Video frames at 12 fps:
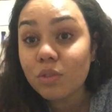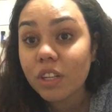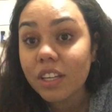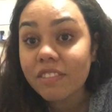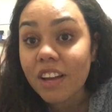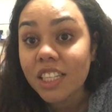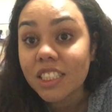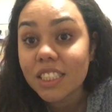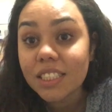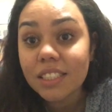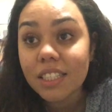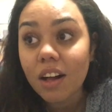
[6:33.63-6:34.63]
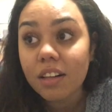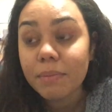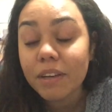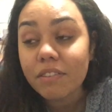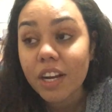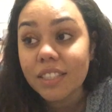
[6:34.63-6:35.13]
Just really fun to see all of
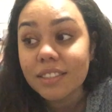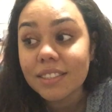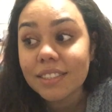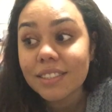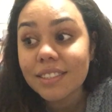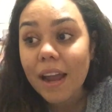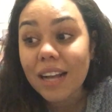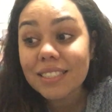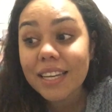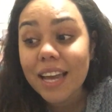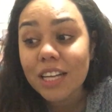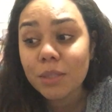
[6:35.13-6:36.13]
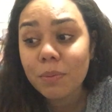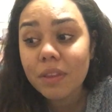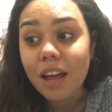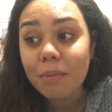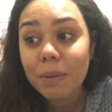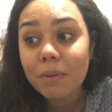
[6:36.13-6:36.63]
my friends. I got to catch up with
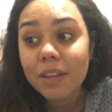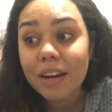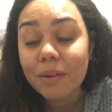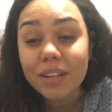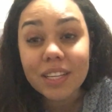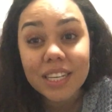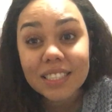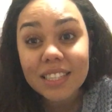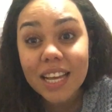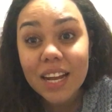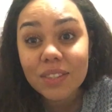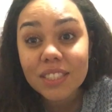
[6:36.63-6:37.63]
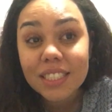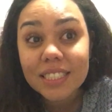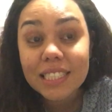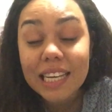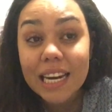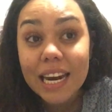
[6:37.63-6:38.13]
a lot of people that I really didn't think I was gonna
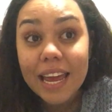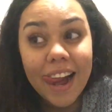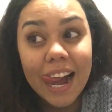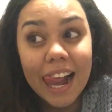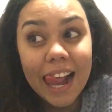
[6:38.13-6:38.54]
see today.